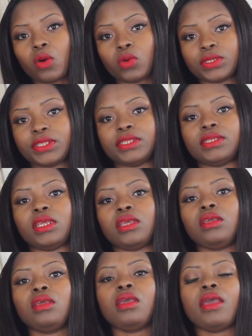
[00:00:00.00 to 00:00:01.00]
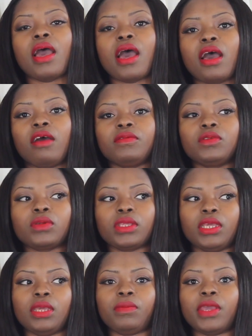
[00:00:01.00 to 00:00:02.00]
OCD. I have to
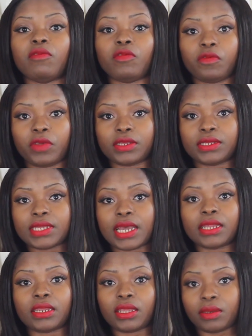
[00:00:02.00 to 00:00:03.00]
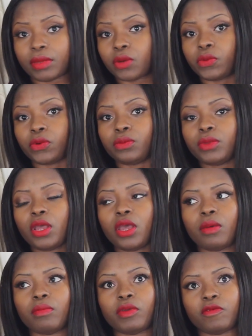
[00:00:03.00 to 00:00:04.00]
keep everything tidy in my room
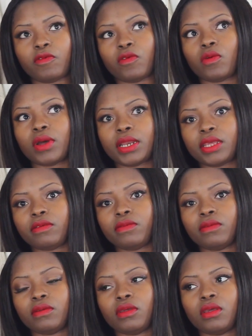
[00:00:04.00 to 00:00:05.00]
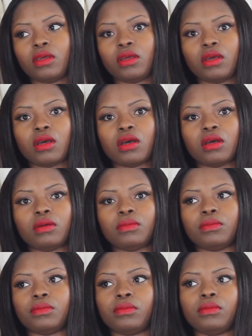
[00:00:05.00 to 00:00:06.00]
before I leave.
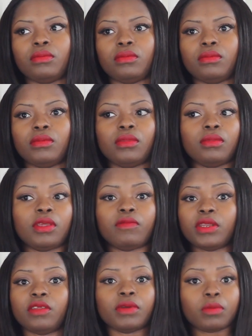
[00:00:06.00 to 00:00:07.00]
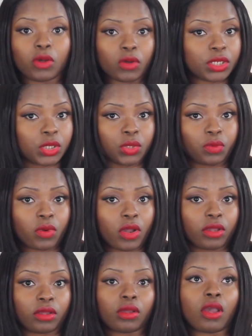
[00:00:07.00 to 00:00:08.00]
Um, even if I'm going to
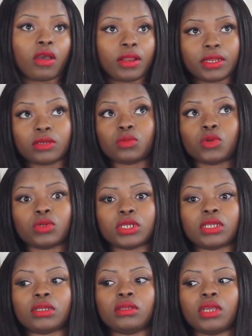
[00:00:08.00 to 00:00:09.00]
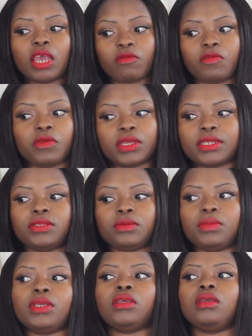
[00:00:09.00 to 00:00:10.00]
work early in the morning, everything has to
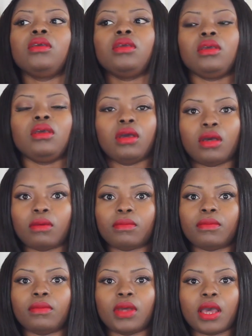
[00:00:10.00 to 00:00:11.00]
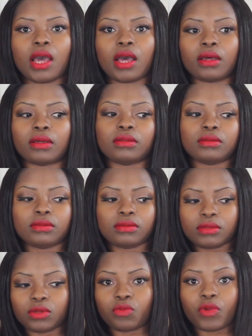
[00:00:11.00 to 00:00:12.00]
be um, at
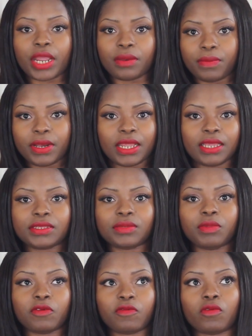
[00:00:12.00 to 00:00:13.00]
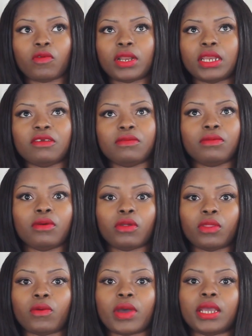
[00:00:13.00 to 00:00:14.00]
the right place before I leave.
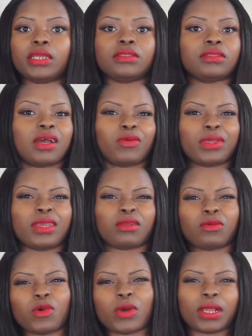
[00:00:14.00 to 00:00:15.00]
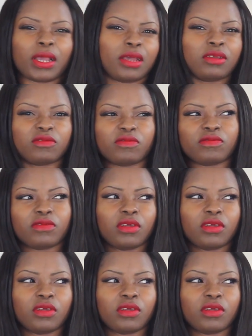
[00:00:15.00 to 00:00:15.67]
Otherwise, I'll get quite kind of